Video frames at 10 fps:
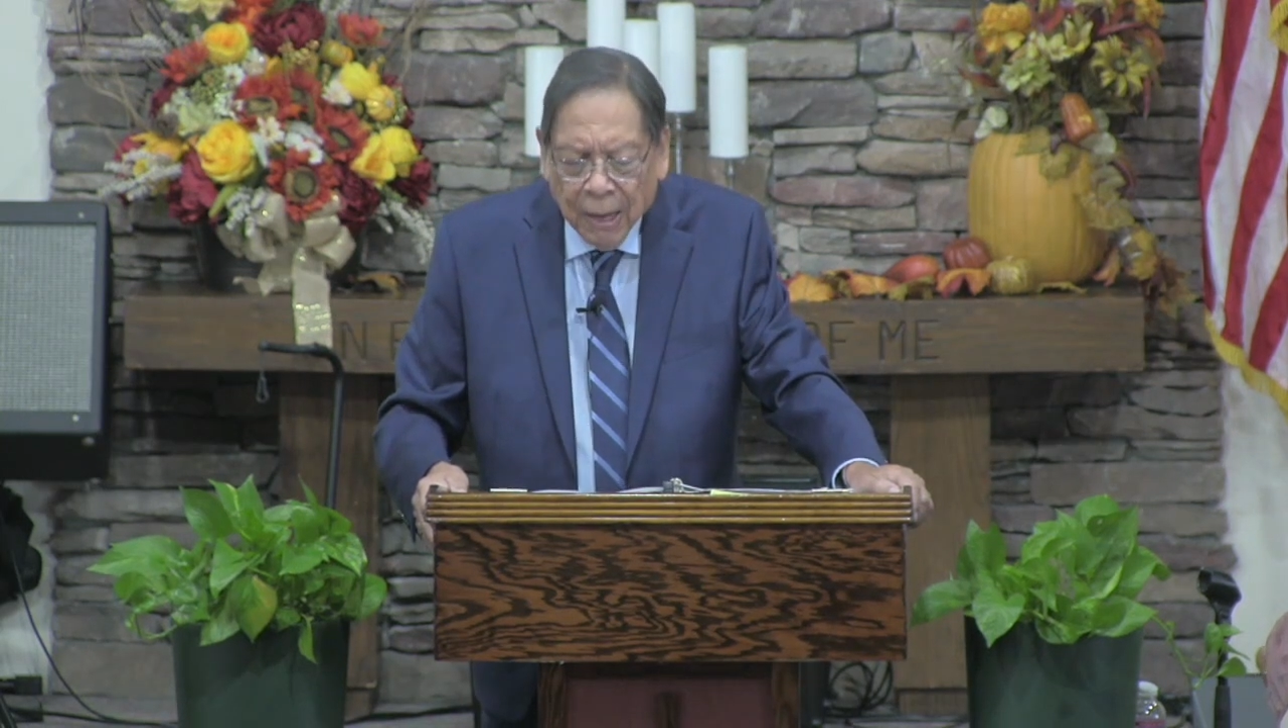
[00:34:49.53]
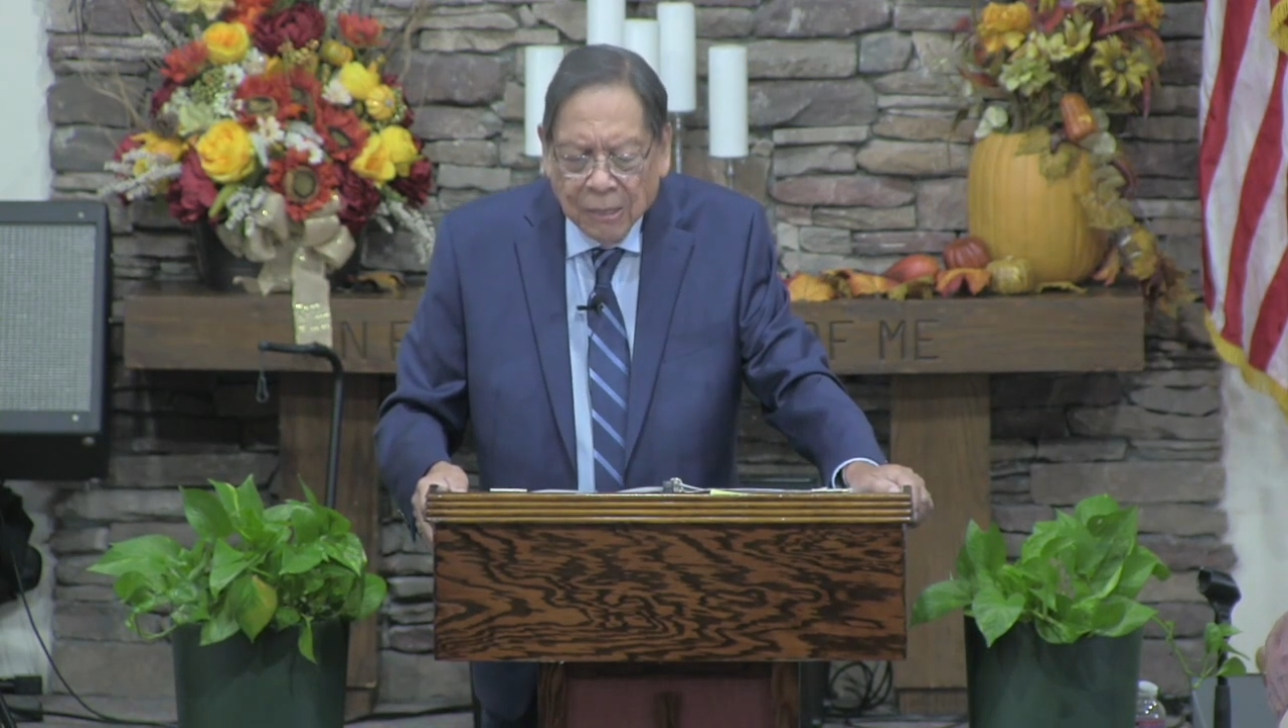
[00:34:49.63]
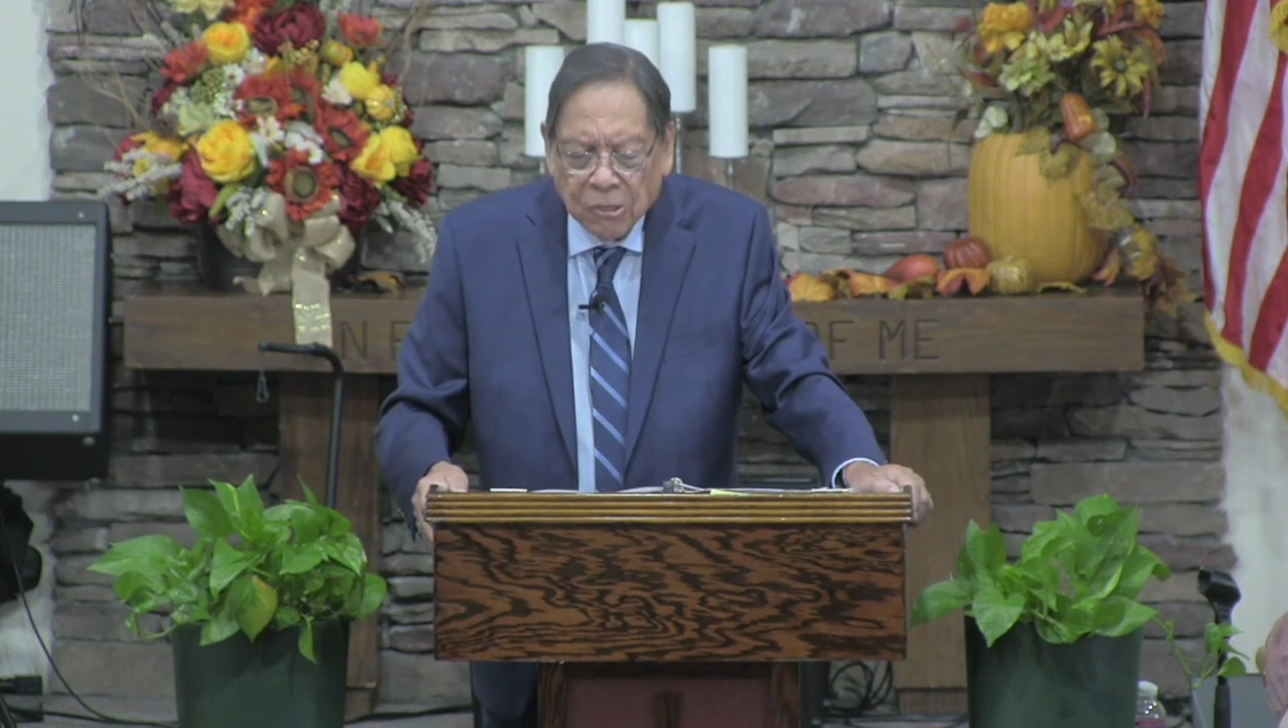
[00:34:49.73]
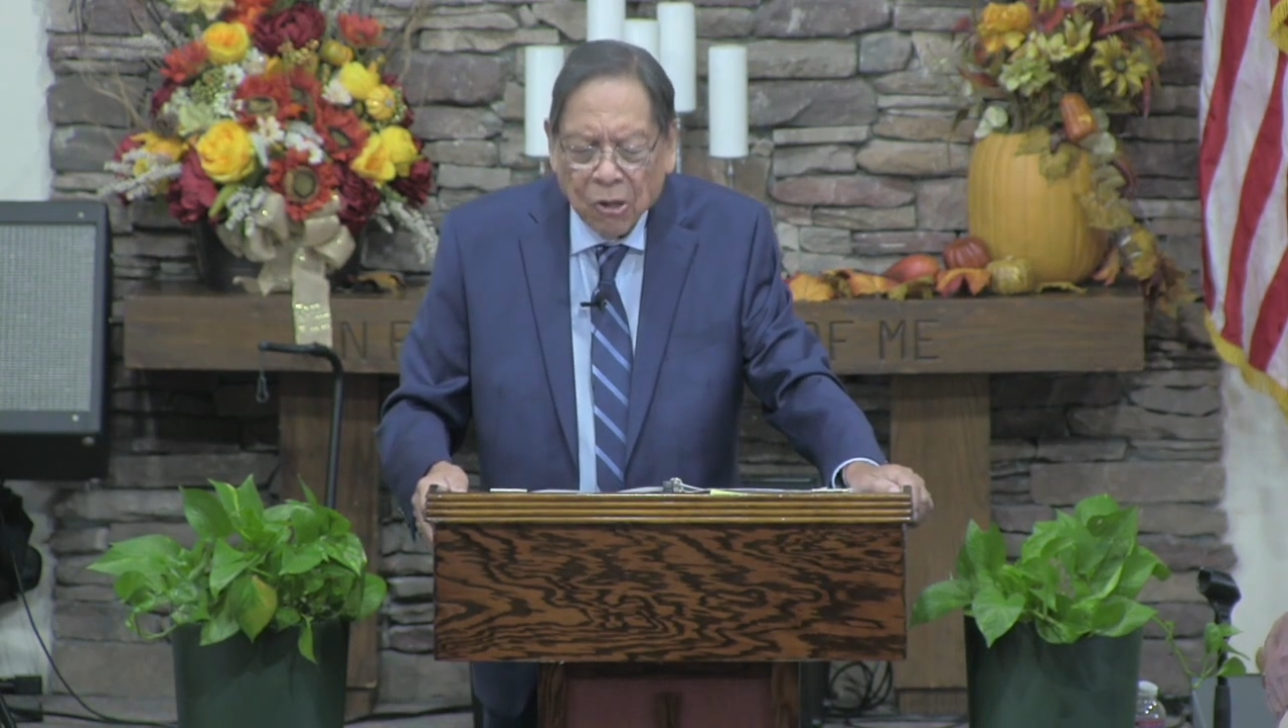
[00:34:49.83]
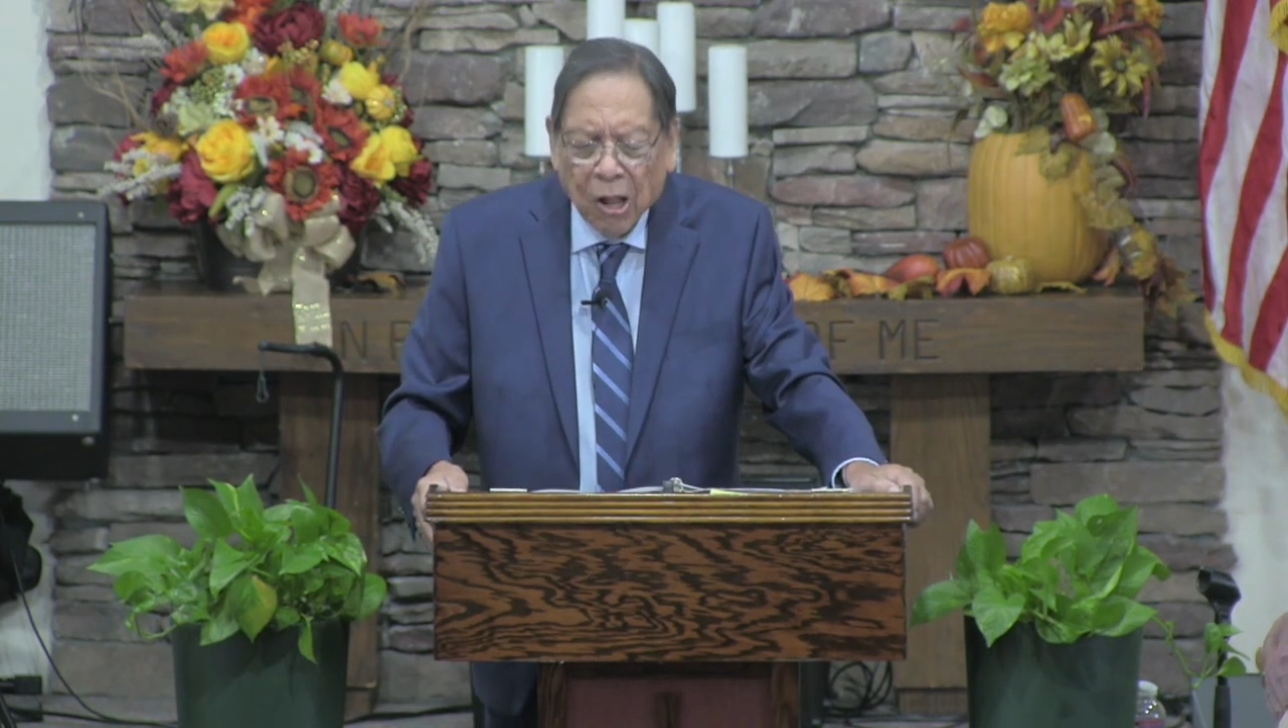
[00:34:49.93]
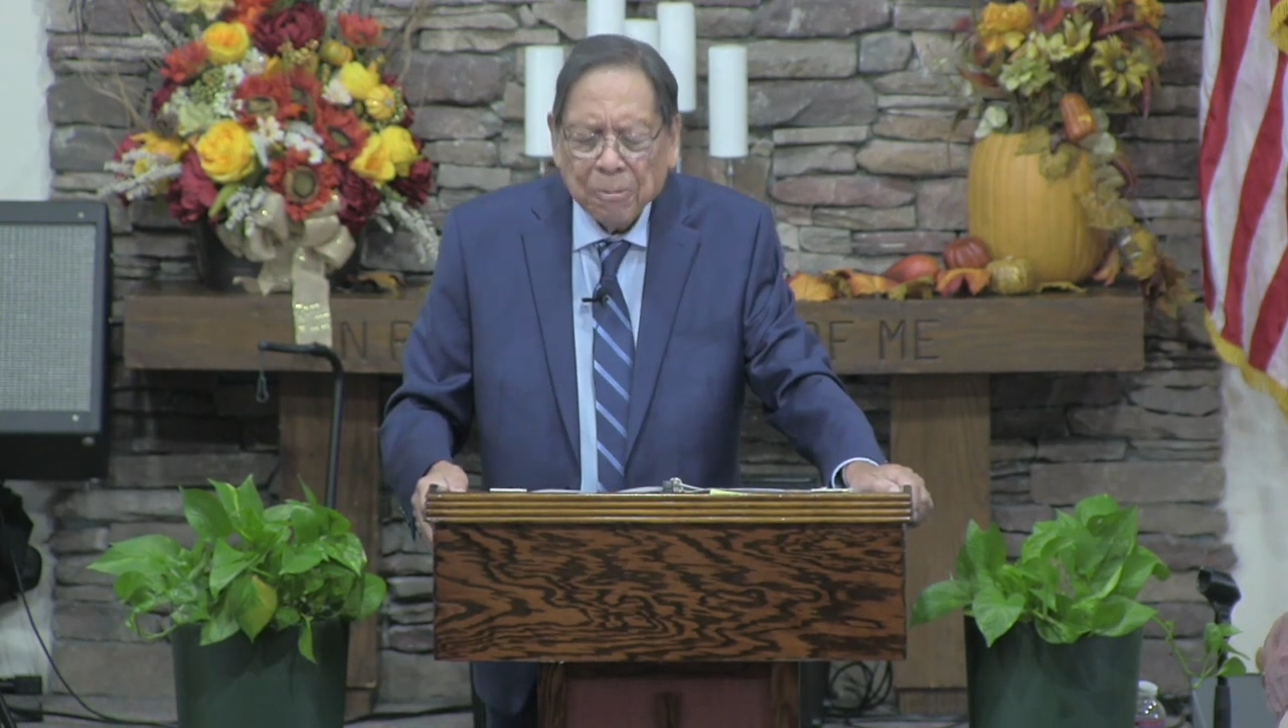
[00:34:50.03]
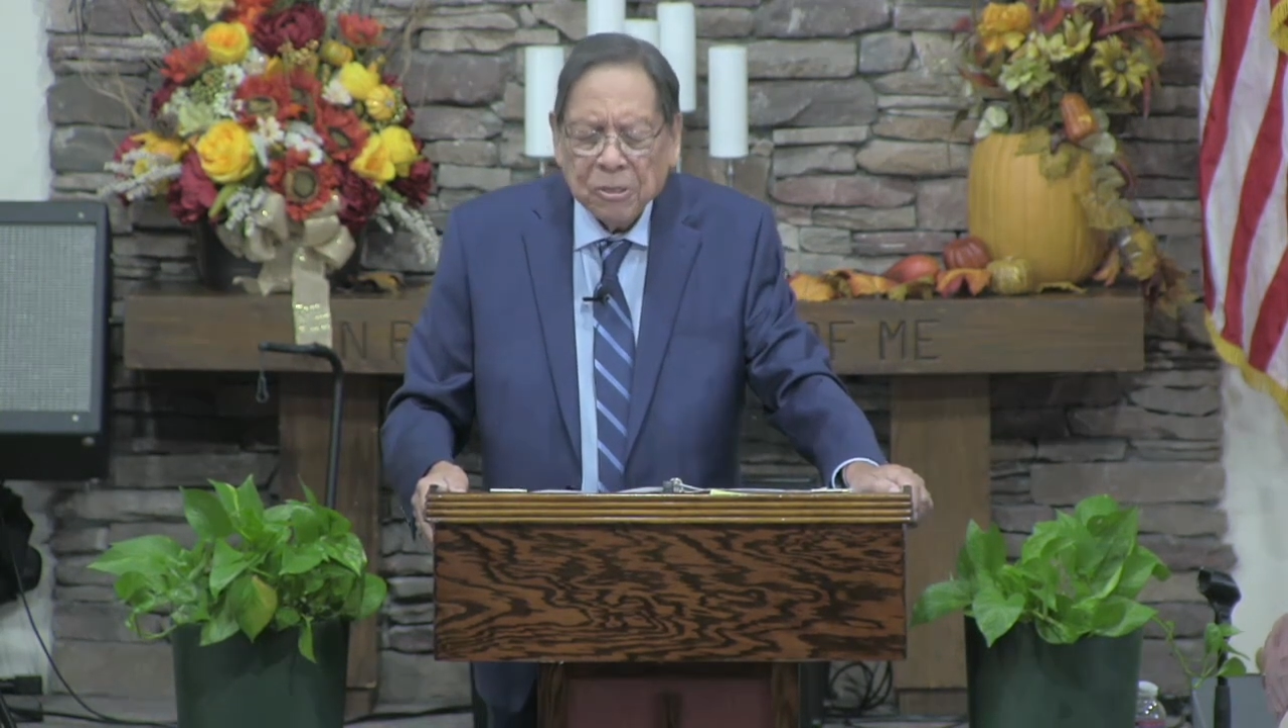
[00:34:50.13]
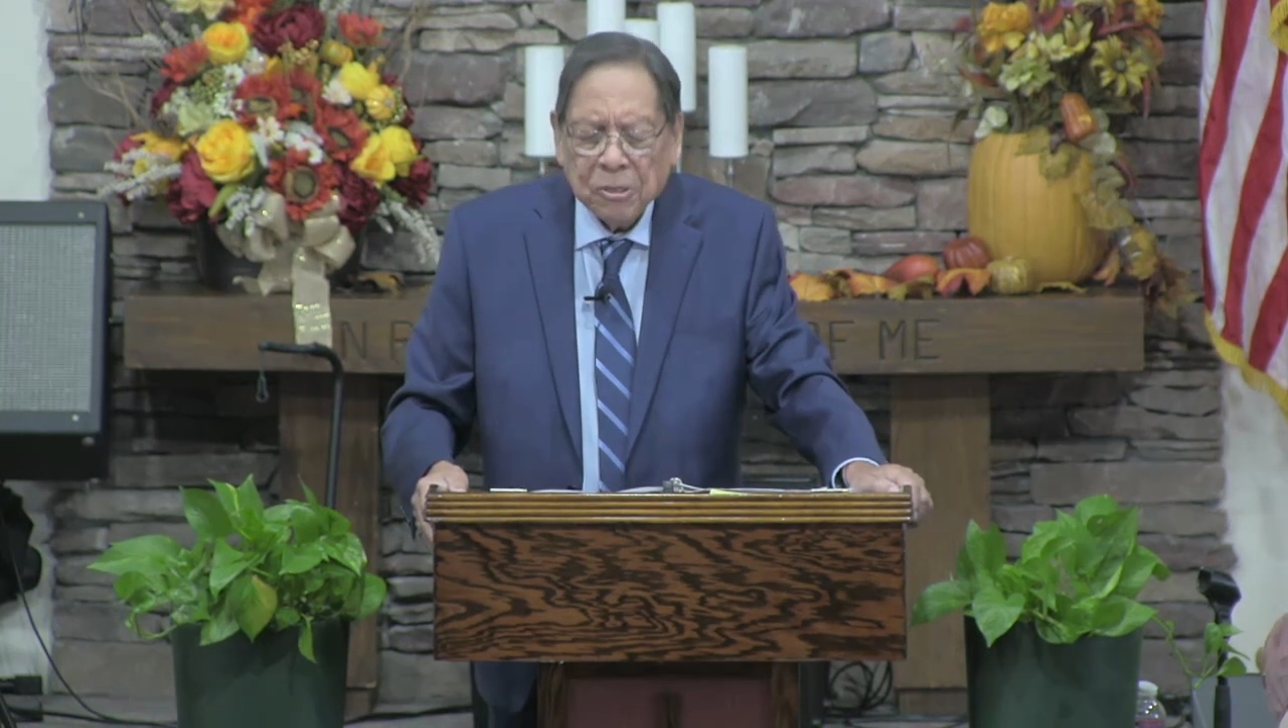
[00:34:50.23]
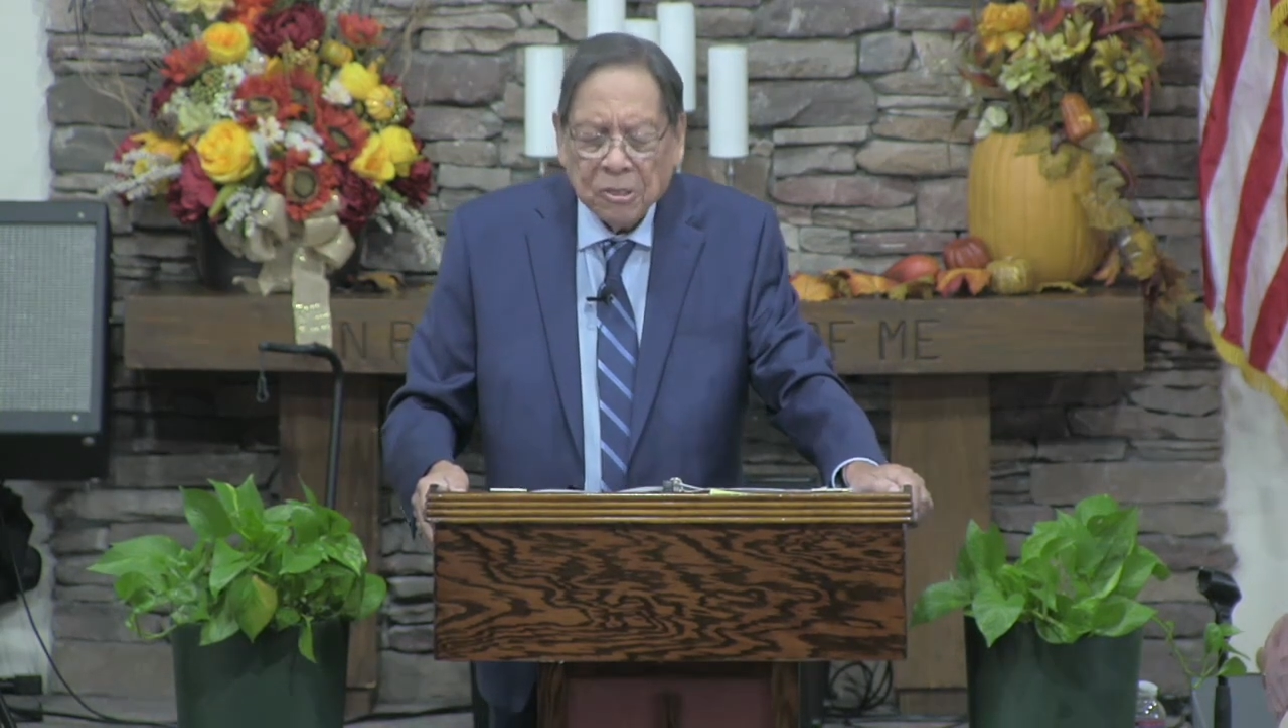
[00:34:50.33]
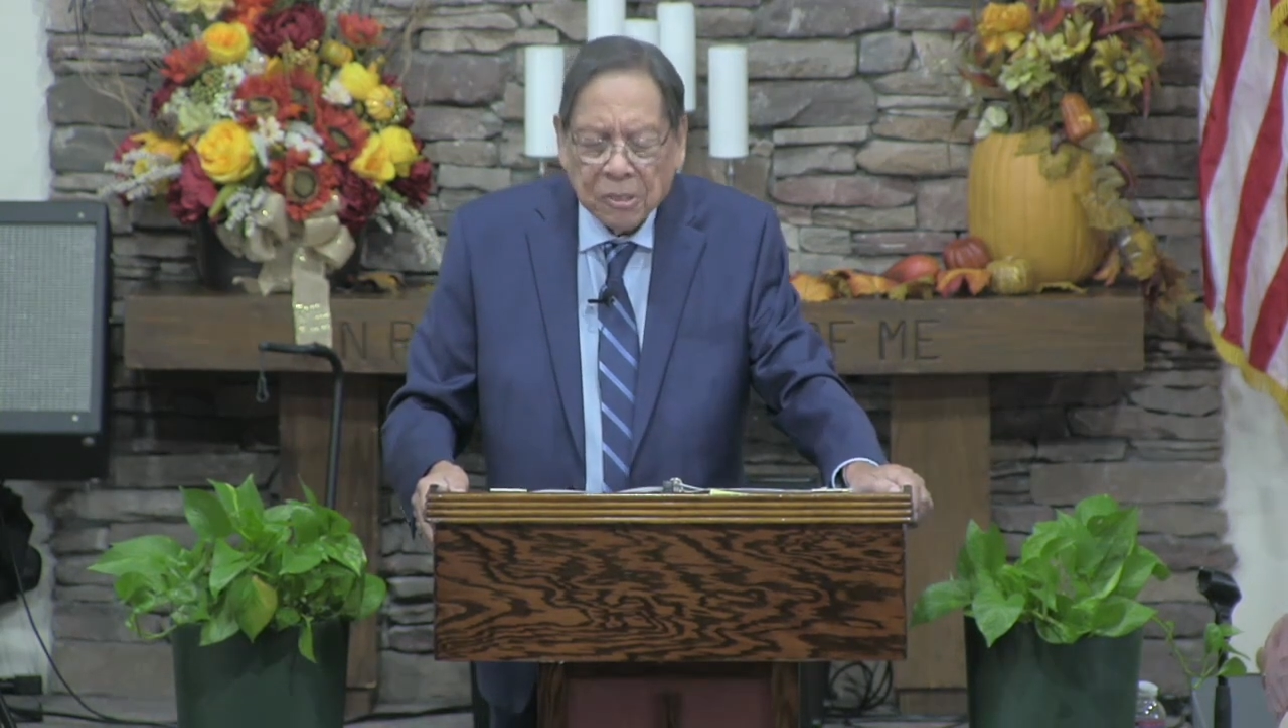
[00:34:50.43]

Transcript: And so help us to